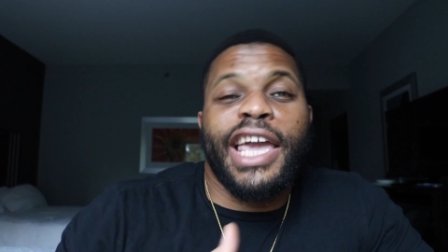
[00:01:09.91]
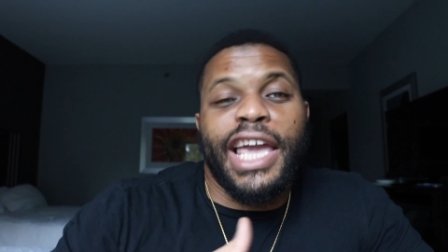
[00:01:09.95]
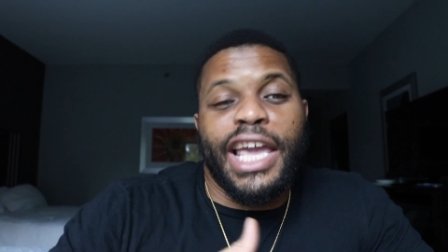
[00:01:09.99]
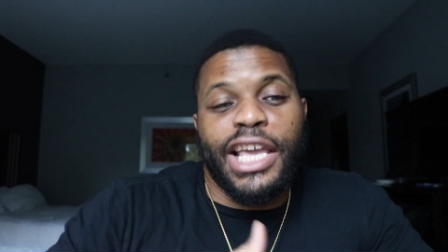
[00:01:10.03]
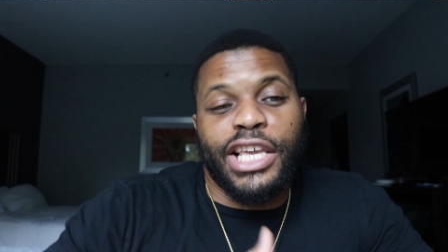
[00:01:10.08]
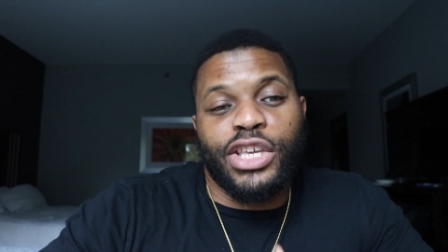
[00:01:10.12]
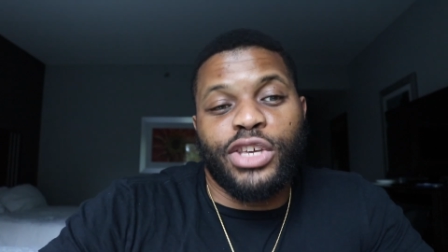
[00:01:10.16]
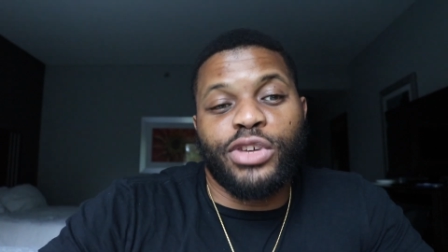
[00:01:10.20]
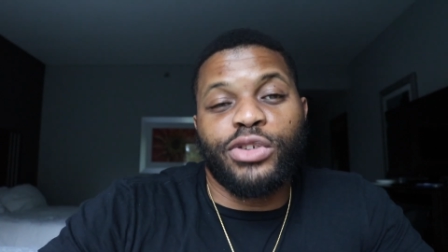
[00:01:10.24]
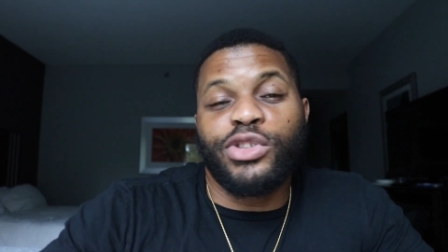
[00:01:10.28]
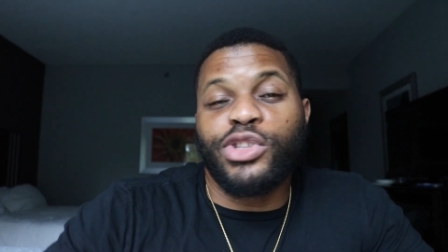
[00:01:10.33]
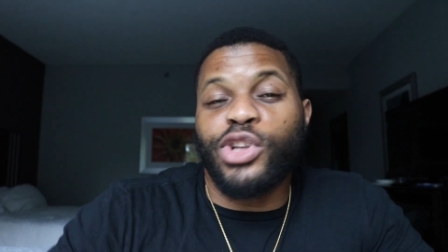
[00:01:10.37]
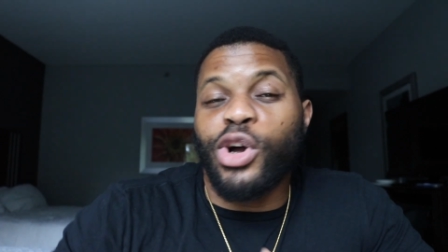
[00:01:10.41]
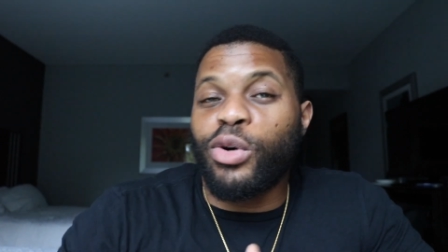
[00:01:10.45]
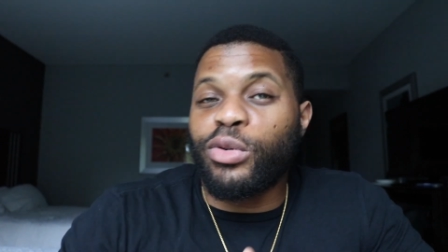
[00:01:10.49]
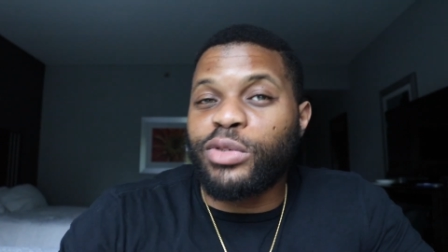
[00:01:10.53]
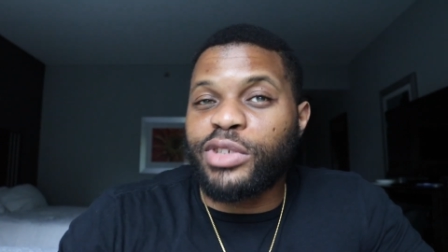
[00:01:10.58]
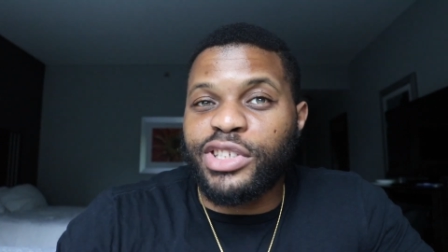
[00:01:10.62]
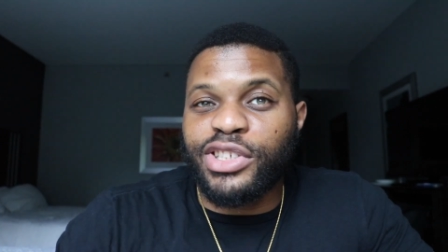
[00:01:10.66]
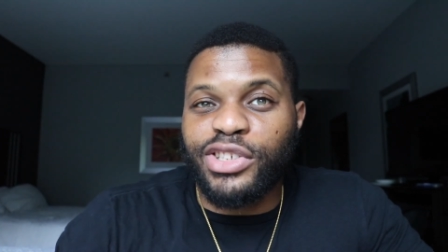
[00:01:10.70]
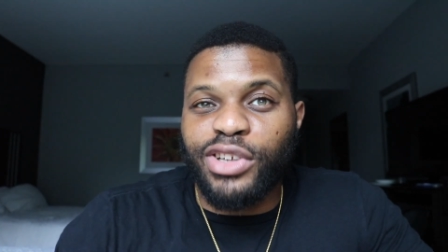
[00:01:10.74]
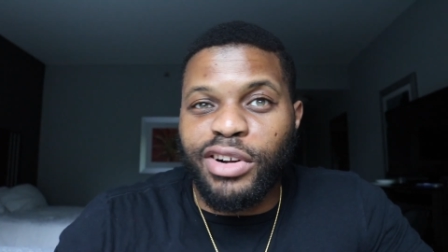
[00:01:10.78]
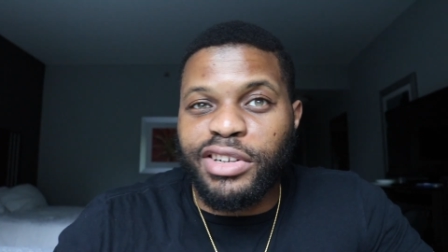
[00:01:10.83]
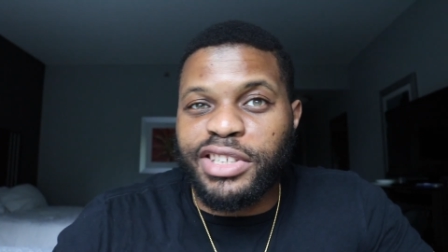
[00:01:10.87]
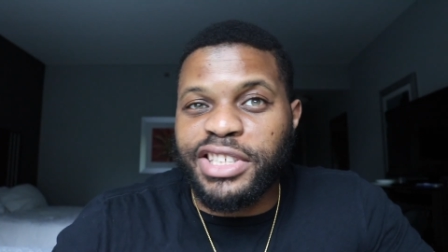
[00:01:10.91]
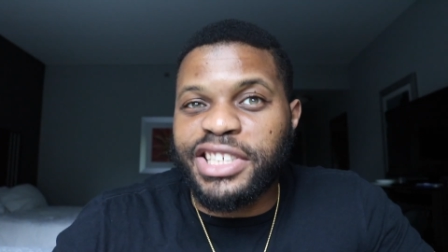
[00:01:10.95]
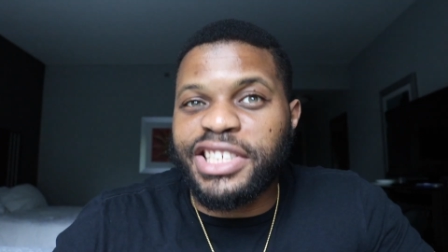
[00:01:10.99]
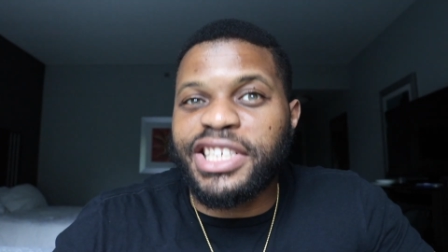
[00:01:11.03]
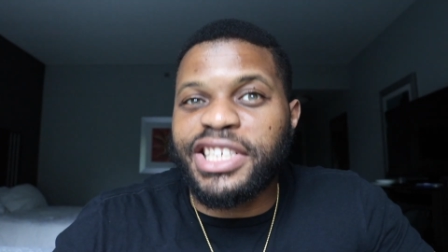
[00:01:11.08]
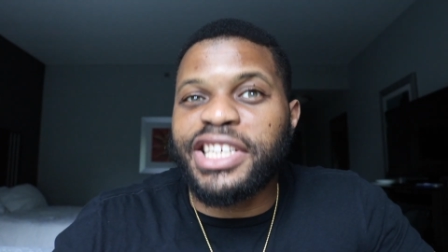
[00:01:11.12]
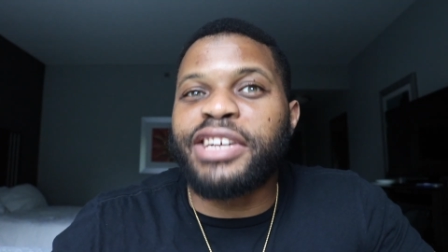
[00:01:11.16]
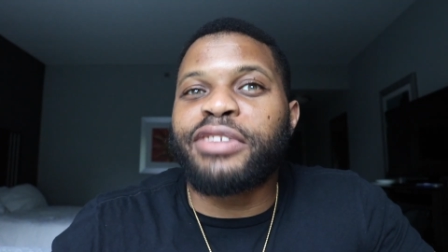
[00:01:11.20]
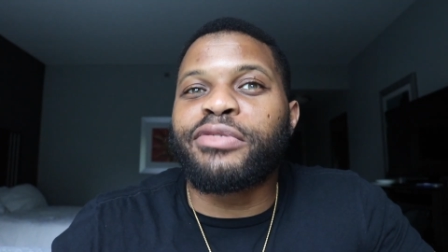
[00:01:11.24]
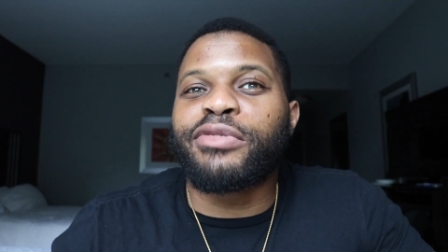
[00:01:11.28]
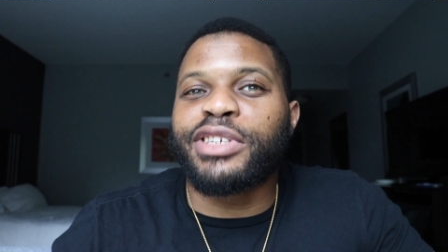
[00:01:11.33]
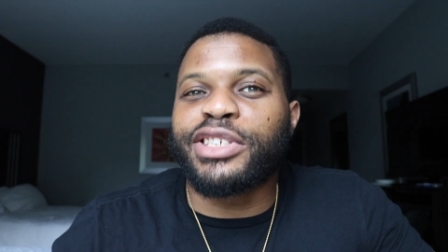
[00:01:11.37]
and you don't start
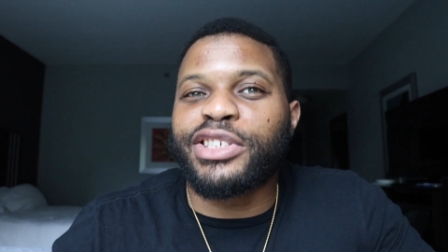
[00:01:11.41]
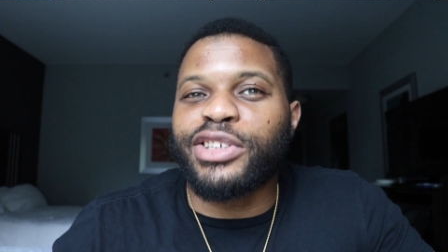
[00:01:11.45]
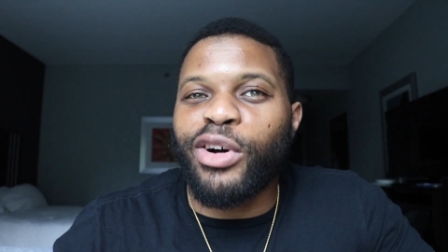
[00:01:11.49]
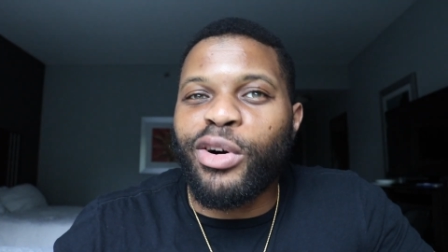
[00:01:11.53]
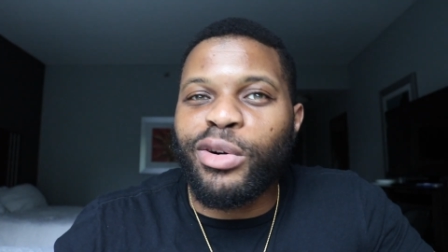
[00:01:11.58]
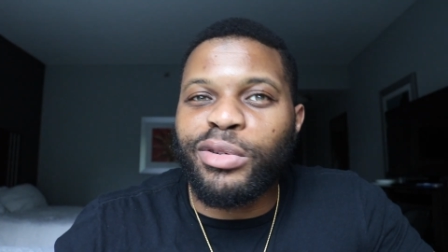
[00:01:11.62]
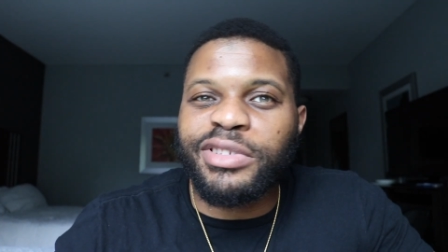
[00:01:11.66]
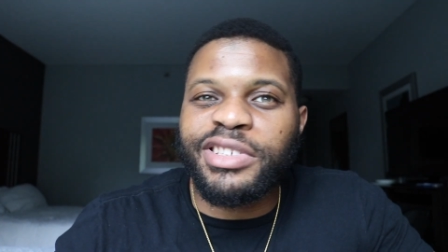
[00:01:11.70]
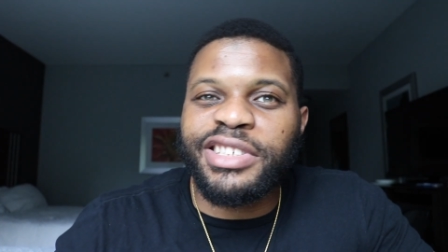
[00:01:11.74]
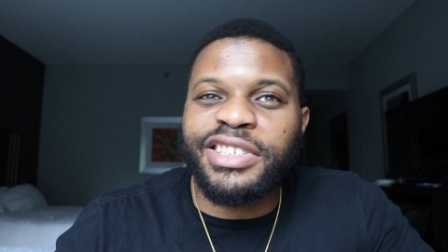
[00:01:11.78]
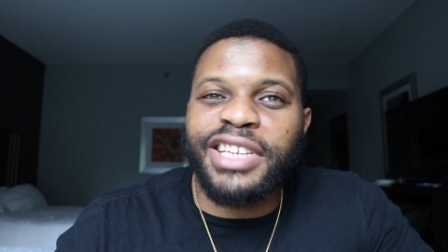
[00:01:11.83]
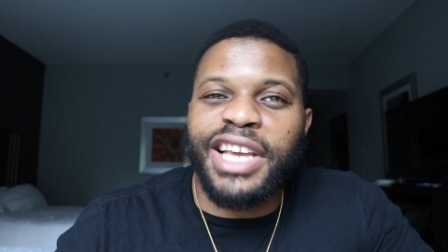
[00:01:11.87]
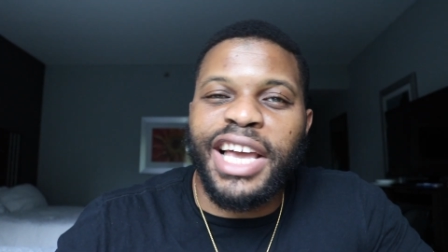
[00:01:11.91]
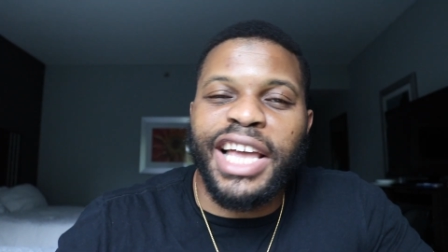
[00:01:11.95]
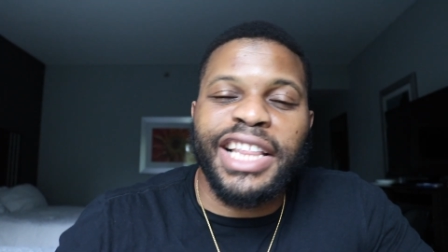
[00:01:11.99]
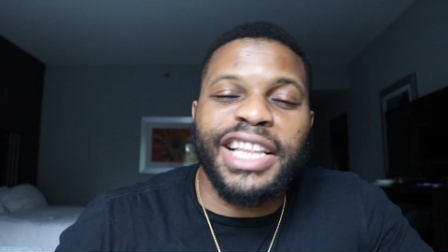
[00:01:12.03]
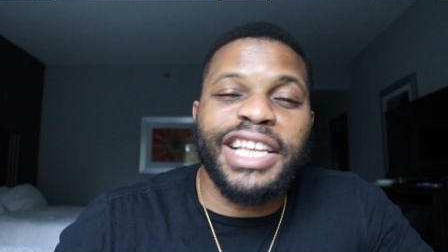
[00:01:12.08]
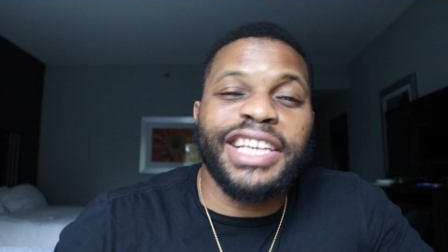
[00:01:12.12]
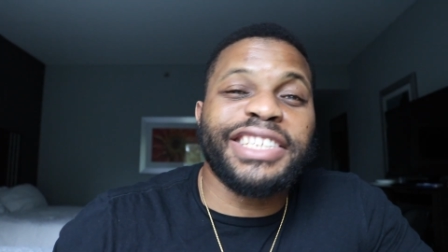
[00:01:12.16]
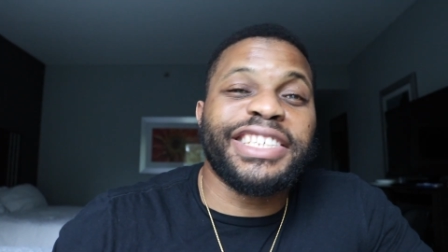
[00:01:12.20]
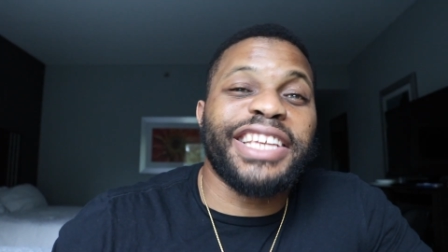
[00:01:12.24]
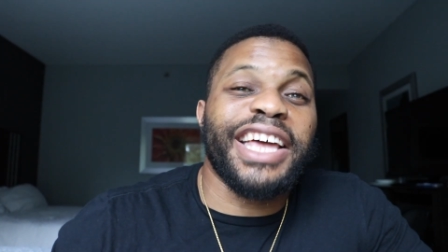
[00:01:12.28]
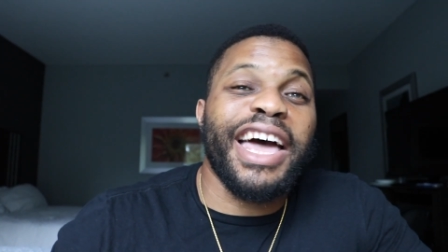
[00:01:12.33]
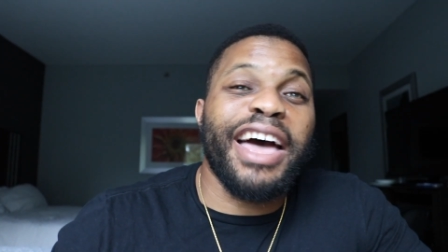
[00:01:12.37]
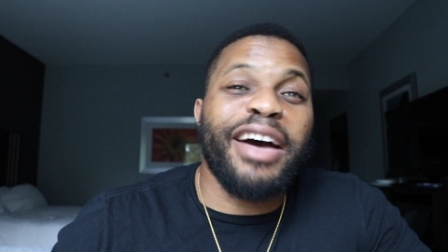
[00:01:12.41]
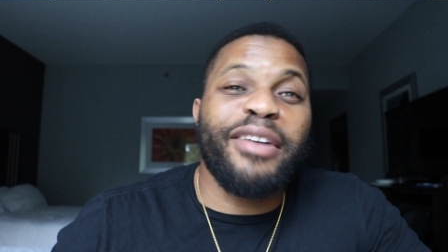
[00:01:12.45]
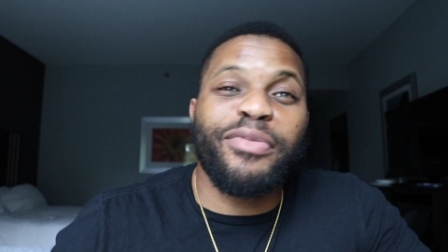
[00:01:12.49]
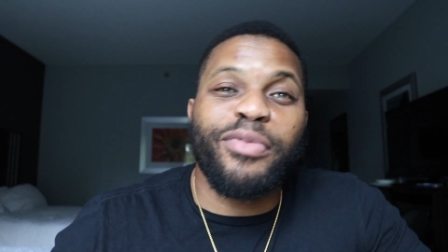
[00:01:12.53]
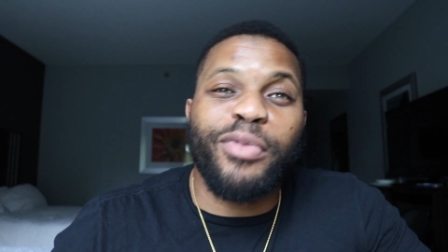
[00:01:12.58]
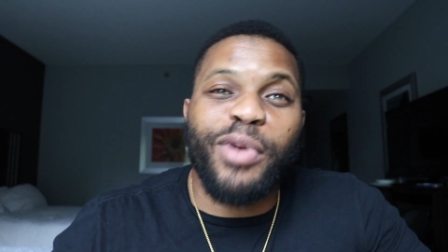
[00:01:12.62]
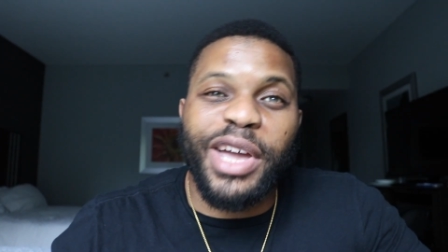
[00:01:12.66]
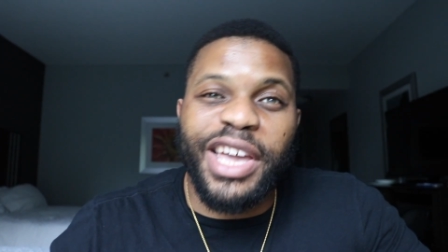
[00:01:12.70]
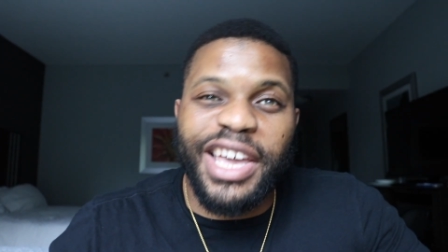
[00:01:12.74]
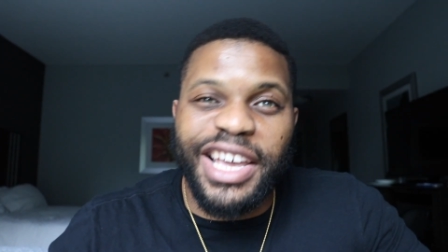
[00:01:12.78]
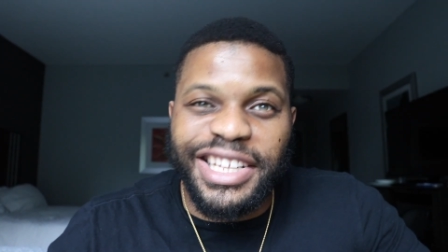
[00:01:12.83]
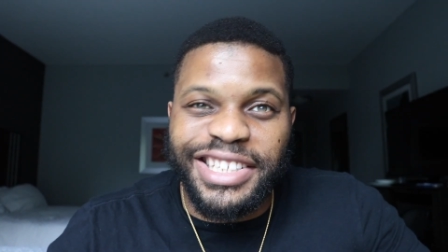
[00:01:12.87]
seeing results at least
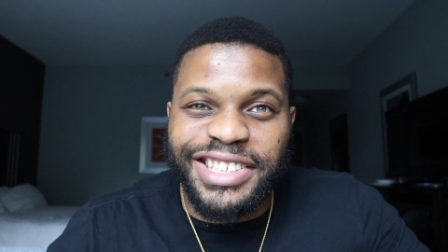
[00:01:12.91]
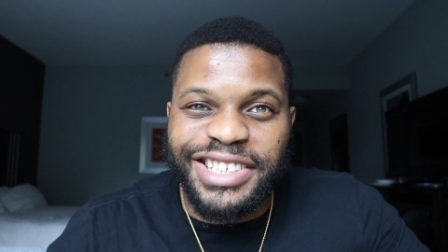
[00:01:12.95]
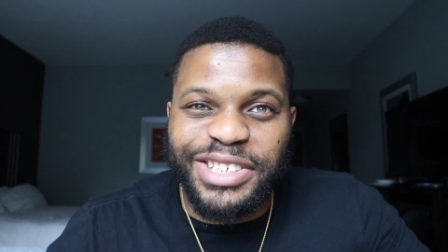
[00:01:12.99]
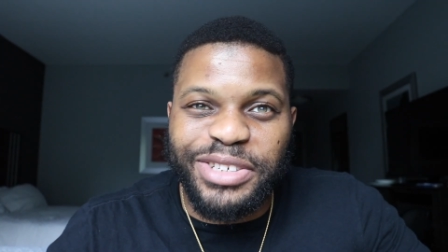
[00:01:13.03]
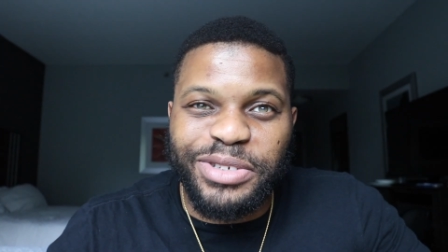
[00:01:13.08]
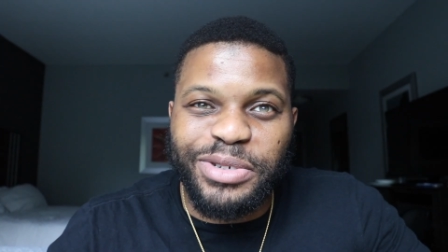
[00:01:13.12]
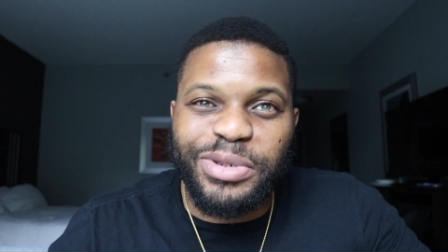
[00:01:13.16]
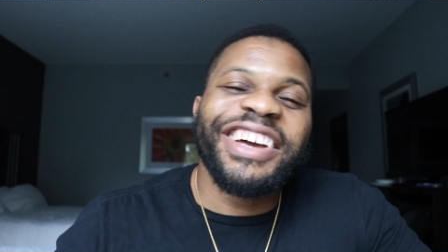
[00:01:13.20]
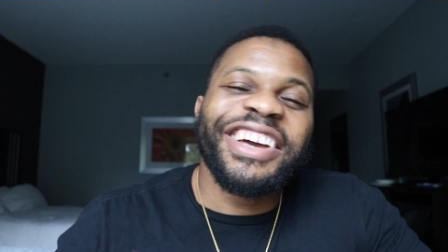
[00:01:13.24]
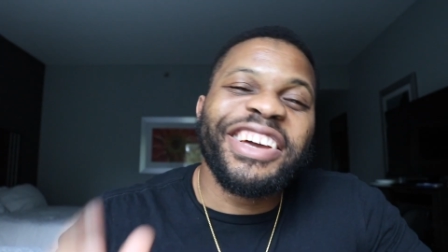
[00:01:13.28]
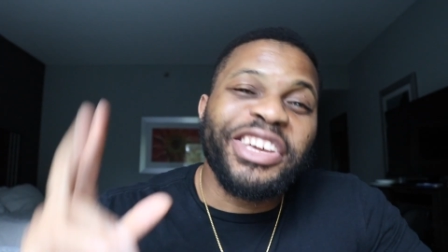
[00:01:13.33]
halfway into